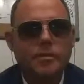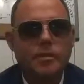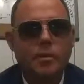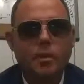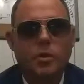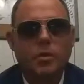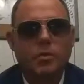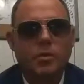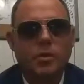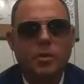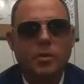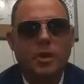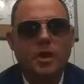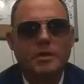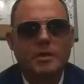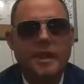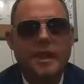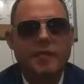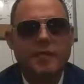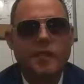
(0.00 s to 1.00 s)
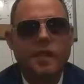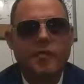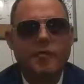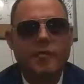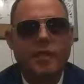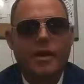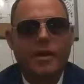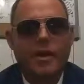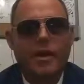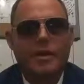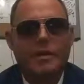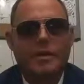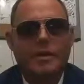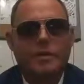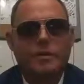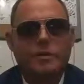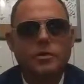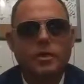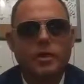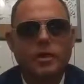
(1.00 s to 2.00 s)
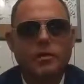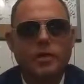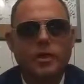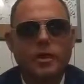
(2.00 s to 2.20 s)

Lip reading: 2 or 3 weeks after I found out about this whole